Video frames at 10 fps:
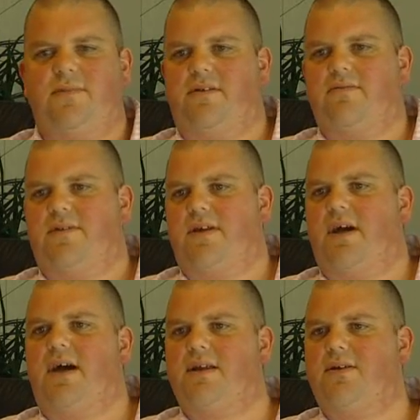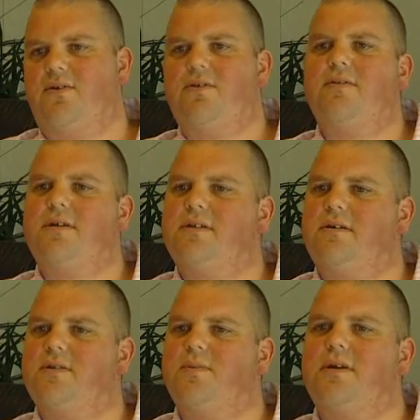they're hard in concrete,
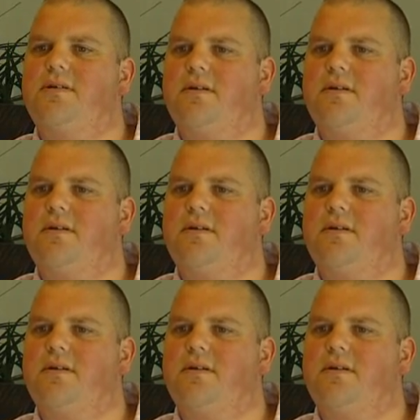so to speak.